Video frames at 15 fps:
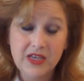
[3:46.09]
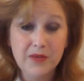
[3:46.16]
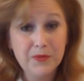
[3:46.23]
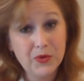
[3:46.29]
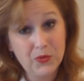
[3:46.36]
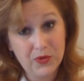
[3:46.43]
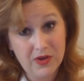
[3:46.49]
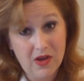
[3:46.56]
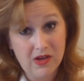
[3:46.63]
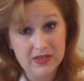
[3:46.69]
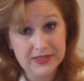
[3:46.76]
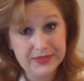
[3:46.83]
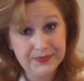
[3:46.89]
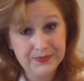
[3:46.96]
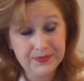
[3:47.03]
but we're
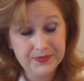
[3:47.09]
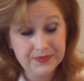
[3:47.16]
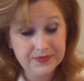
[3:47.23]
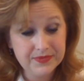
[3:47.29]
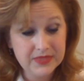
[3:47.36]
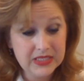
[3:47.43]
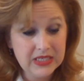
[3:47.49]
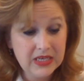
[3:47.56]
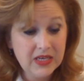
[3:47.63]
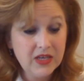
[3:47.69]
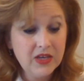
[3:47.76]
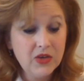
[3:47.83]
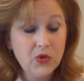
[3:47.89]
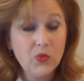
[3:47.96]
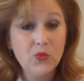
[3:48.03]
not.
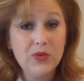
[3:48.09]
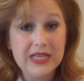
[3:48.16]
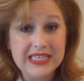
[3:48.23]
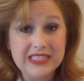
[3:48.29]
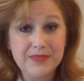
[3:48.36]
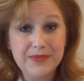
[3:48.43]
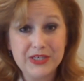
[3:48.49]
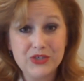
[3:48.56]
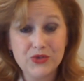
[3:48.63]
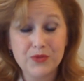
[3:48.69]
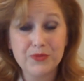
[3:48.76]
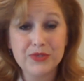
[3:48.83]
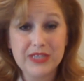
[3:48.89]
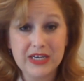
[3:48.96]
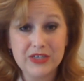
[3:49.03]
We need to make sure
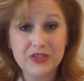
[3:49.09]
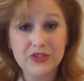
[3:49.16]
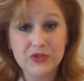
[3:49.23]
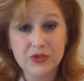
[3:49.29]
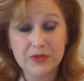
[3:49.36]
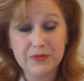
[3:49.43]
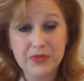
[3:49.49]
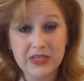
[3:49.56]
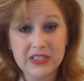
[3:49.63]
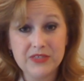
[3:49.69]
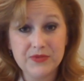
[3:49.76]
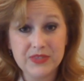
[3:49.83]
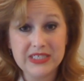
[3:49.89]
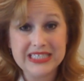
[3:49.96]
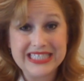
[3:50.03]
protections are in place
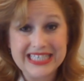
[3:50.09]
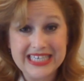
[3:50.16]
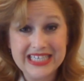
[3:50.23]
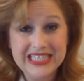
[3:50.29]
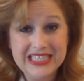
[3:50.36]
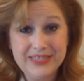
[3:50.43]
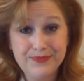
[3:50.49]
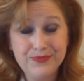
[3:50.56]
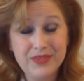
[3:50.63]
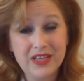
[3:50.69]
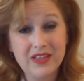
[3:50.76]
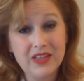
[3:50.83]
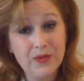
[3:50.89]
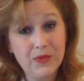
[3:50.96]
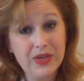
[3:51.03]
for these kids
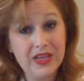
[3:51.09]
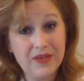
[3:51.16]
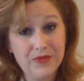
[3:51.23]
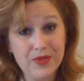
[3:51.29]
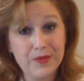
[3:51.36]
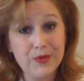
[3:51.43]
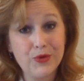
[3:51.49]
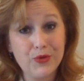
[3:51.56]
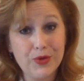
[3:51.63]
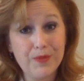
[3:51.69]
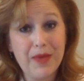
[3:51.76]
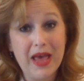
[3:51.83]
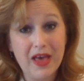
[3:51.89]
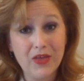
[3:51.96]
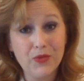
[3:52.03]
and that we give them a good
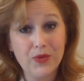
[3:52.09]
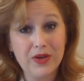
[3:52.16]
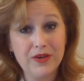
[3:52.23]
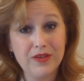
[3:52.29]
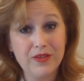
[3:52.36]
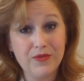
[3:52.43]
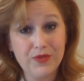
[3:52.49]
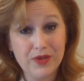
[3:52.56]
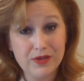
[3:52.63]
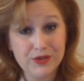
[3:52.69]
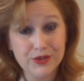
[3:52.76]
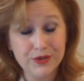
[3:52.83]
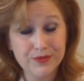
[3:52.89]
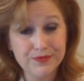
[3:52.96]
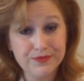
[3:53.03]
pathway to the
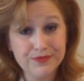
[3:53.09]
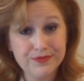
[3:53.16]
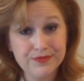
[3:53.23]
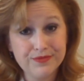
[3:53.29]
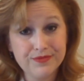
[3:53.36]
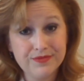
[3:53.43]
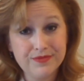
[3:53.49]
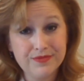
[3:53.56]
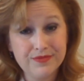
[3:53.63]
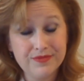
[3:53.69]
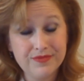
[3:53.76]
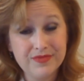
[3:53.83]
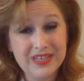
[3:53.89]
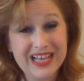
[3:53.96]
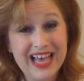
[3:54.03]
future.
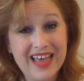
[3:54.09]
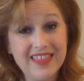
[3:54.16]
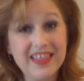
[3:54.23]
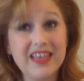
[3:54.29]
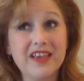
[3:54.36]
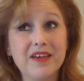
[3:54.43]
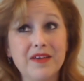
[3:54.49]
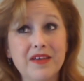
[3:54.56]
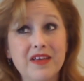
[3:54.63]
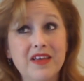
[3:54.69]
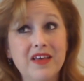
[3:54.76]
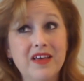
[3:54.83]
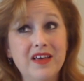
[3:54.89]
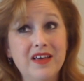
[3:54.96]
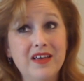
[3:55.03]
I think
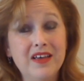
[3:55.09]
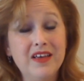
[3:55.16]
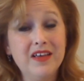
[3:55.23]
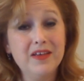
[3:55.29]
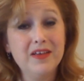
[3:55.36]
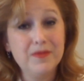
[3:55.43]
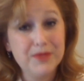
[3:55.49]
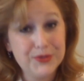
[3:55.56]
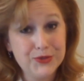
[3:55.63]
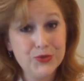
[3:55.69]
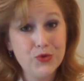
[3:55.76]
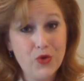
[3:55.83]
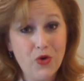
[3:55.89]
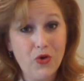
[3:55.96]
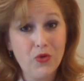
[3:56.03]
Mitchell
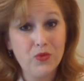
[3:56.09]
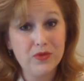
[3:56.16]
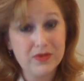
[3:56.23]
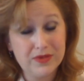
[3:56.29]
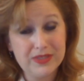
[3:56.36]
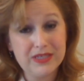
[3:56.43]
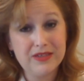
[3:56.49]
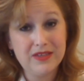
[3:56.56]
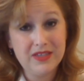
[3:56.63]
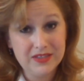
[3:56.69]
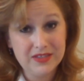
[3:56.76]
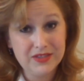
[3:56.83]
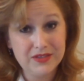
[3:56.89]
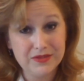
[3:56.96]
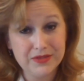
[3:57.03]
Cole will go down in
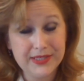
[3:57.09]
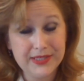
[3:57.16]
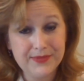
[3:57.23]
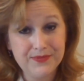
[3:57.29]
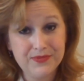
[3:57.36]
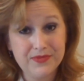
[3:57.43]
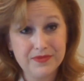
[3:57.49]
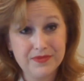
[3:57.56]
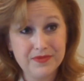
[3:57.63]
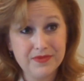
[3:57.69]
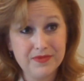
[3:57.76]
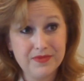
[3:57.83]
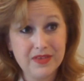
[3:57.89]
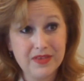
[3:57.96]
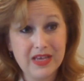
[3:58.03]
history
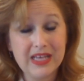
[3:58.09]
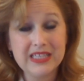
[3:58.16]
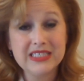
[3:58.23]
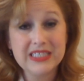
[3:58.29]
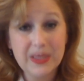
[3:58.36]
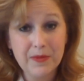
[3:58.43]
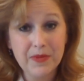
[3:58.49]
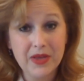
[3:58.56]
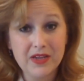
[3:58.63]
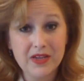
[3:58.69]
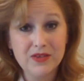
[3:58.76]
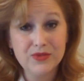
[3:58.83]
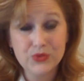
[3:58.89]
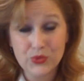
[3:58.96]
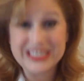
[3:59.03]
as somebody
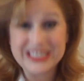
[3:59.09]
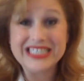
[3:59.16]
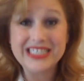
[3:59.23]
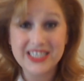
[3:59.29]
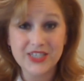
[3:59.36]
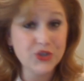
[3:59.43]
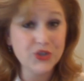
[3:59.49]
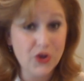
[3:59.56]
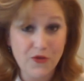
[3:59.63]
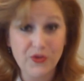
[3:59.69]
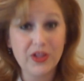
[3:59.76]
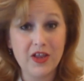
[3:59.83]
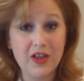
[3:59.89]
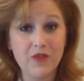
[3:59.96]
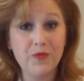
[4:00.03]
who's going to teach an awful lot of